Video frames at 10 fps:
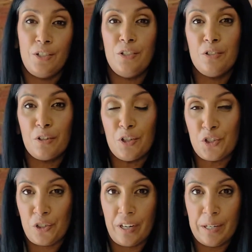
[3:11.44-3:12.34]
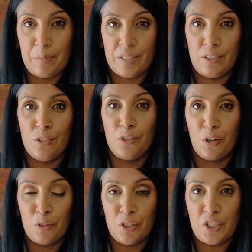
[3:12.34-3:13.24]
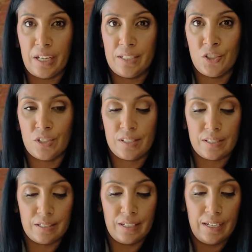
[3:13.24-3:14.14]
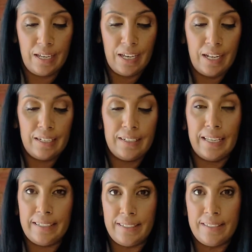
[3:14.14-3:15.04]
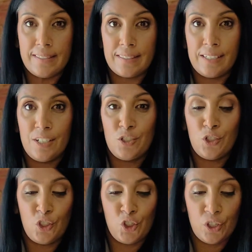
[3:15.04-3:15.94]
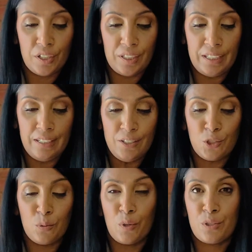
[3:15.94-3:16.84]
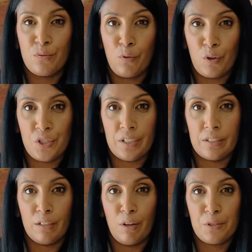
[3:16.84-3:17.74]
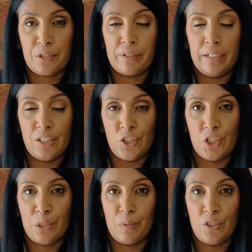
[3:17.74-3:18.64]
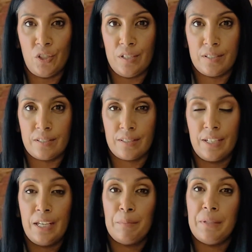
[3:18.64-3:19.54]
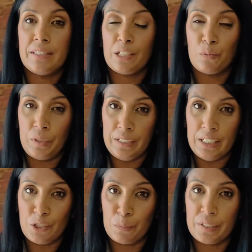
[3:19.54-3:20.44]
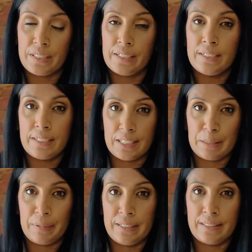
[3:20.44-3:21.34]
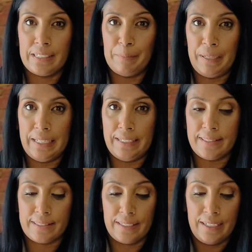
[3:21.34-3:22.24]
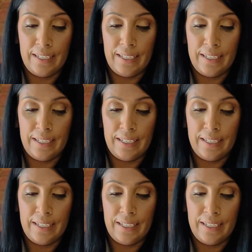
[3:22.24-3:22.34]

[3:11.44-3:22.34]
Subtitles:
You know your triumphs and you know your challenges. Ladies, to journey towards forging a closer relationship with Jesus means that we need to put certain disciplines in place.